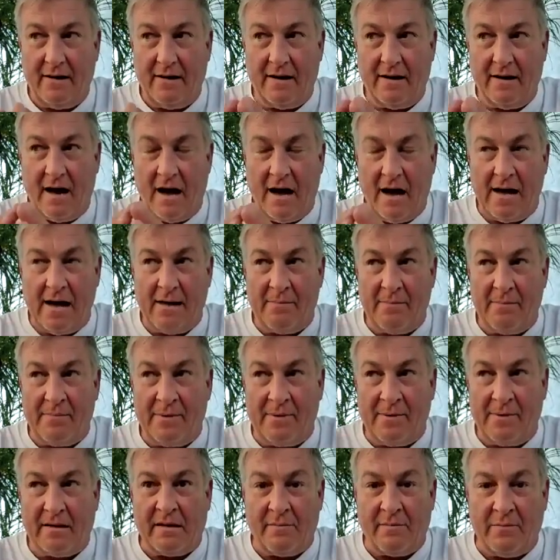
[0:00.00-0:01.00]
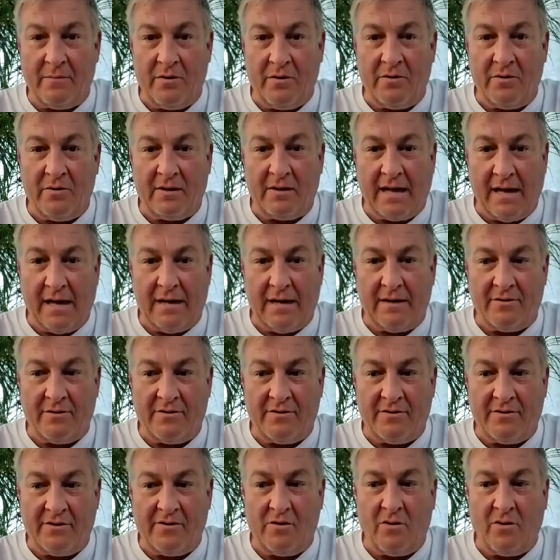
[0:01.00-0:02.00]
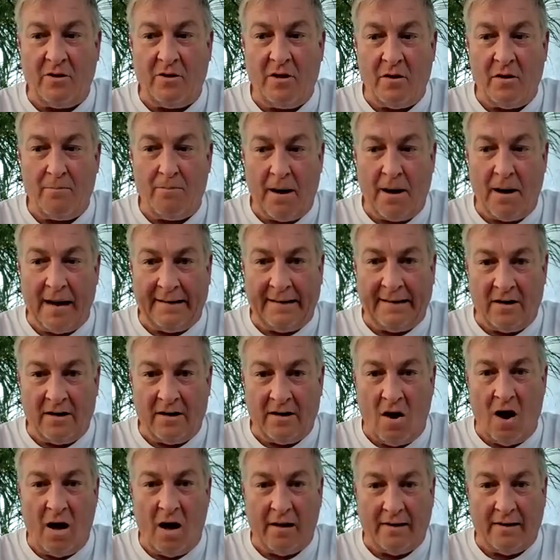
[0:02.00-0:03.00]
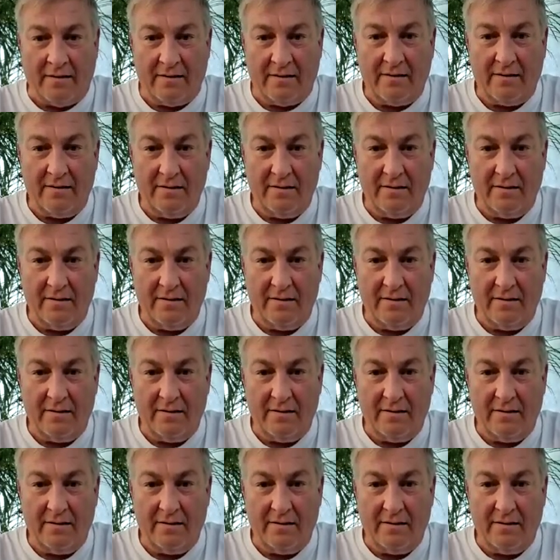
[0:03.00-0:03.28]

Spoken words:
I am being communicated to by God.